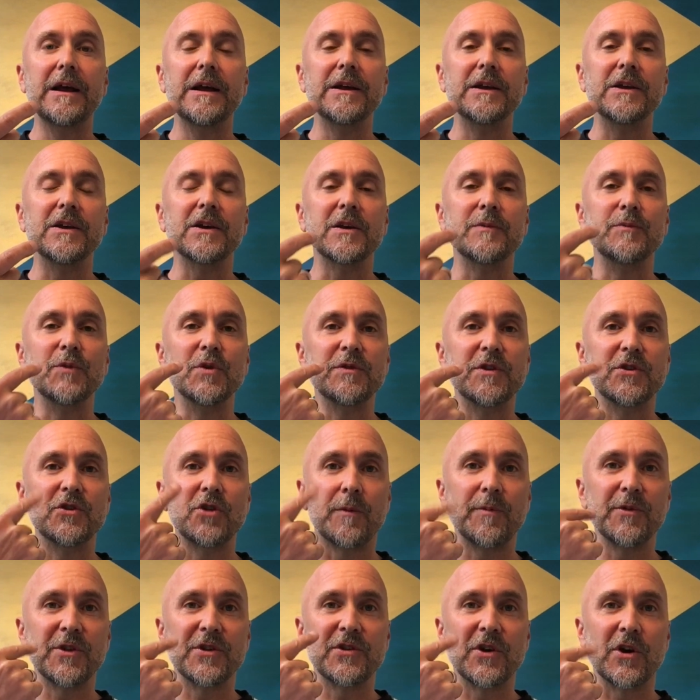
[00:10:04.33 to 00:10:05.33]
You can move the
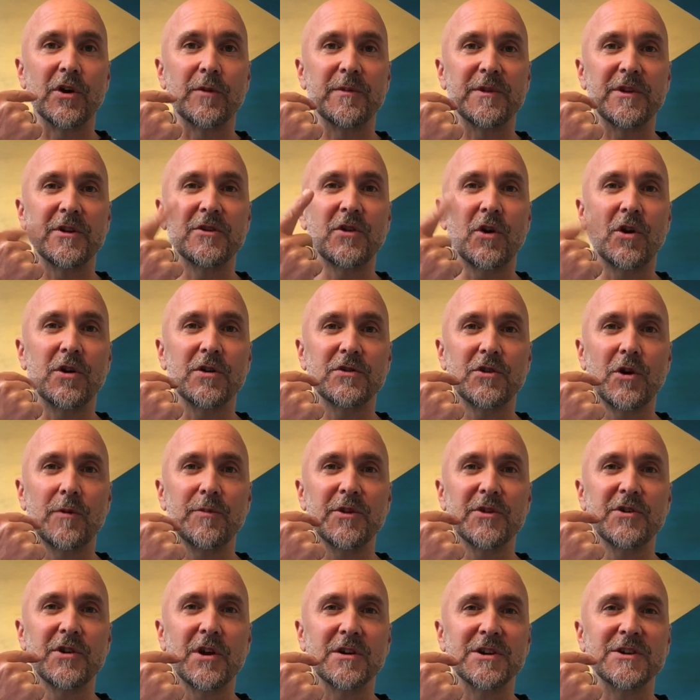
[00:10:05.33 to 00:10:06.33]
top of the tongue. The top of
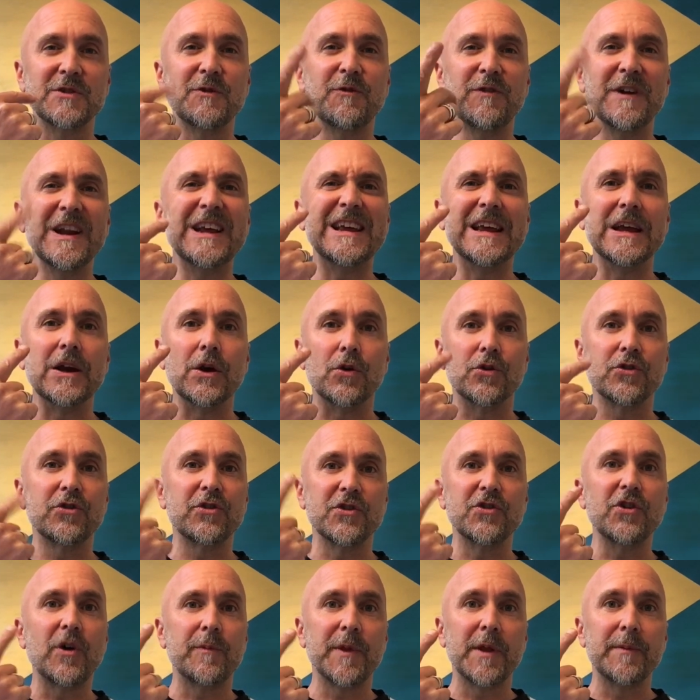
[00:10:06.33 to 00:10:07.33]
the tongue is flicking onto the
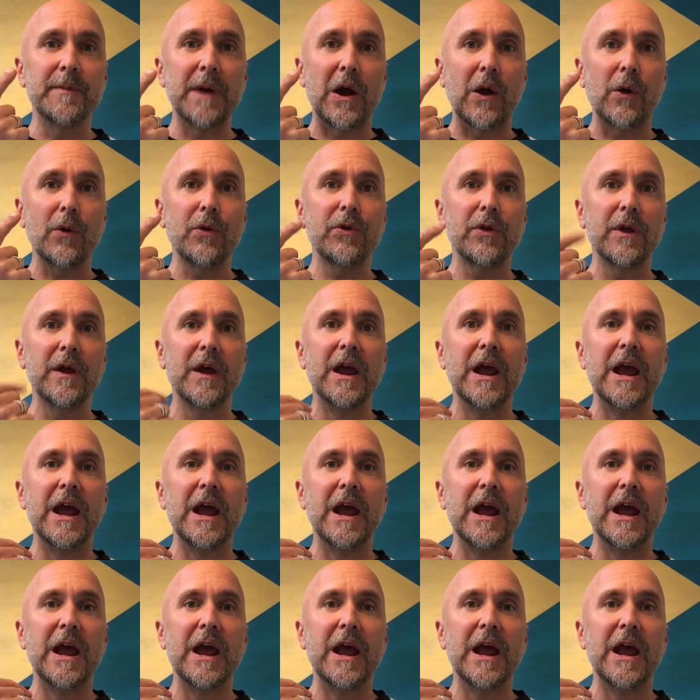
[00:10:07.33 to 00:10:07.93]
top of the mouth,